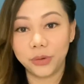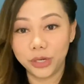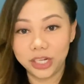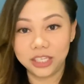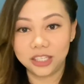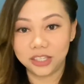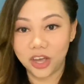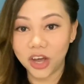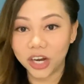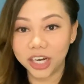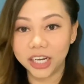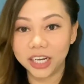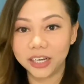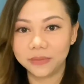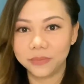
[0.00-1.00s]
police
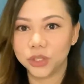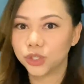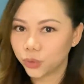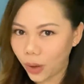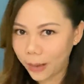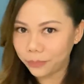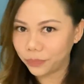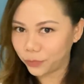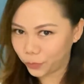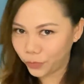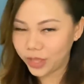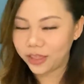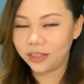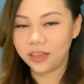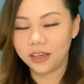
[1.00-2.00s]
car, swap
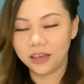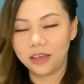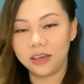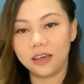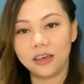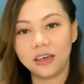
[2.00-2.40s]
with the